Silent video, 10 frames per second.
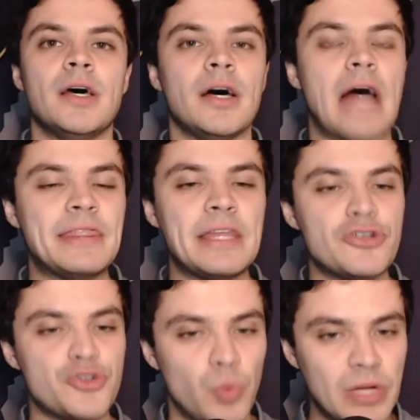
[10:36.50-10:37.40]
I think
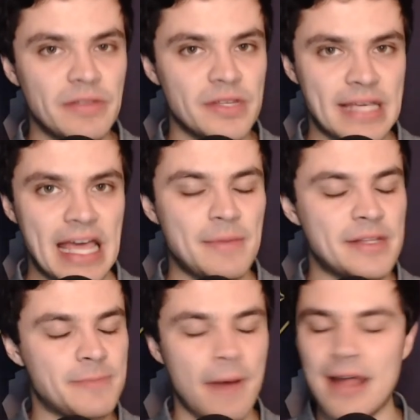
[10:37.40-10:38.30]
just winning this game,
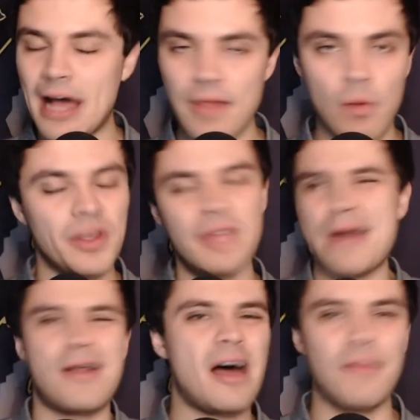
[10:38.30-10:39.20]
in spite of how they won, doesn't
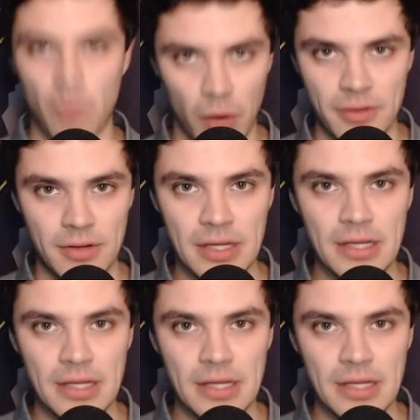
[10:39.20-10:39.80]
matter how they won,